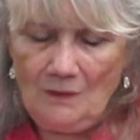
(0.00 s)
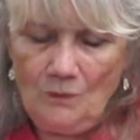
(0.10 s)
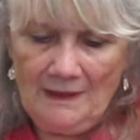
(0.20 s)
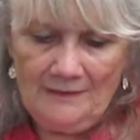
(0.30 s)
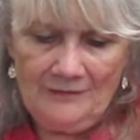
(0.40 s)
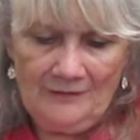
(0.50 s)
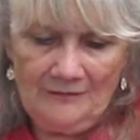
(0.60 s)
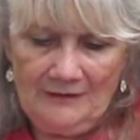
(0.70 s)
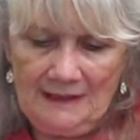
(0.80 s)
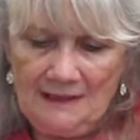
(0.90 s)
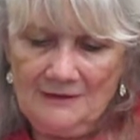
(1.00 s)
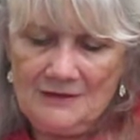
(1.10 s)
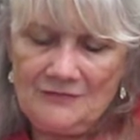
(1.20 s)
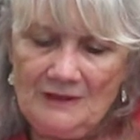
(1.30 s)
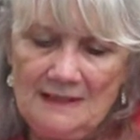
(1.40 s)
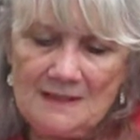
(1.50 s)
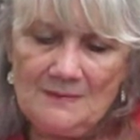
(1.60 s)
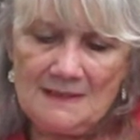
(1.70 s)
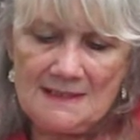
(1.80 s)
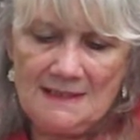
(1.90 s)
One of her very close friends
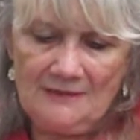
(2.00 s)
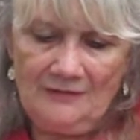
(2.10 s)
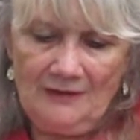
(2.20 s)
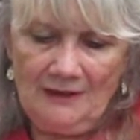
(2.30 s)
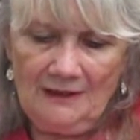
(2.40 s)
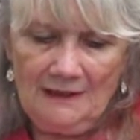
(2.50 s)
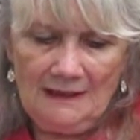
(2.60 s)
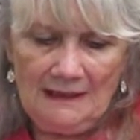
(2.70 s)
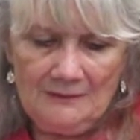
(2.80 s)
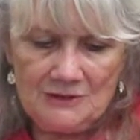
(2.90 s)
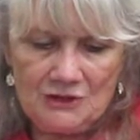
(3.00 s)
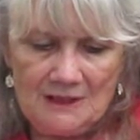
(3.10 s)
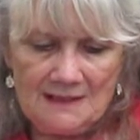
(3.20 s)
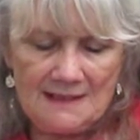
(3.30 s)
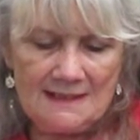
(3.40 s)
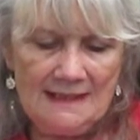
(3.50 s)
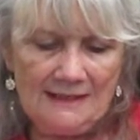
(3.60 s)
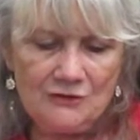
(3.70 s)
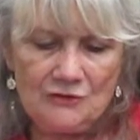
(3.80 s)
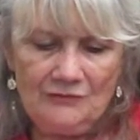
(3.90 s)
once said of her, it was just as
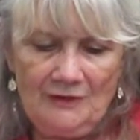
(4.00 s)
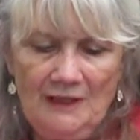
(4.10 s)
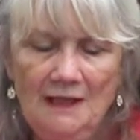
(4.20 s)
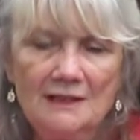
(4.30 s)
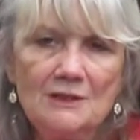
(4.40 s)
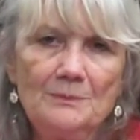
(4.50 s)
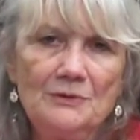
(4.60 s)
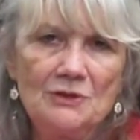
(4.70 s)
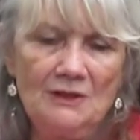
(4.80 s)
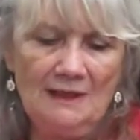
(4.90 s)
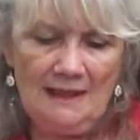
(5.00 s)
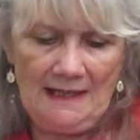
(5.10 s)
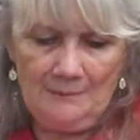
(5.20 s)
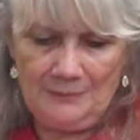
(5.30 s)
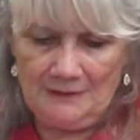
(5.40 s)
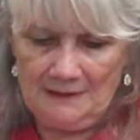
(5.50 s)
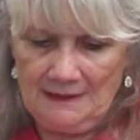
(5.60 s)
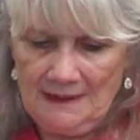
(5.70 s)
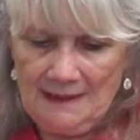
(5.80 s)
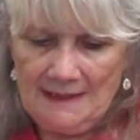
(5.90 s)
natural for her to put on an apron
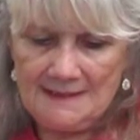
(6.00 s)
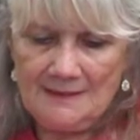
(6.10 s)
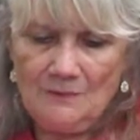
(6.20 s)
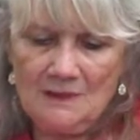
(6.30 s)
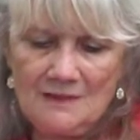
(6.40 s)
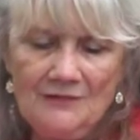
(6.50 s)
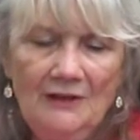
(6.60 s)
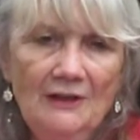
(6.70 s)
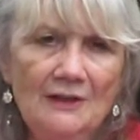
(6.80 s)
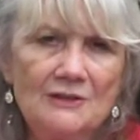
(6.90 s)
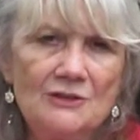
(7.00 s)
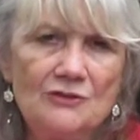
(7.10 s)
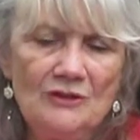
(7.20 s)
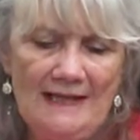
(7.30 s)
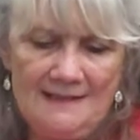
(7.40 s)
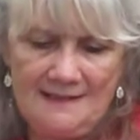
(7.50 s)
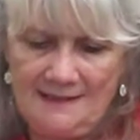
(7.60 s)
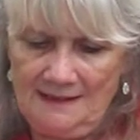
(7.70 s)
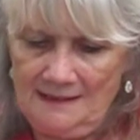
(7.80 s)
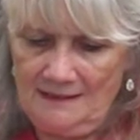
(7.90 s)
as it was for her to dress
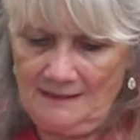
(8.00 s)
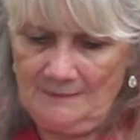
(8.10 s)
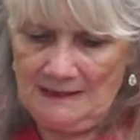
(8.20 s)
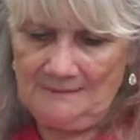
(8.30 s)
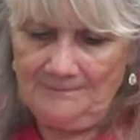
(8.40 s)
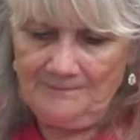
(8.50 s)
in ermine.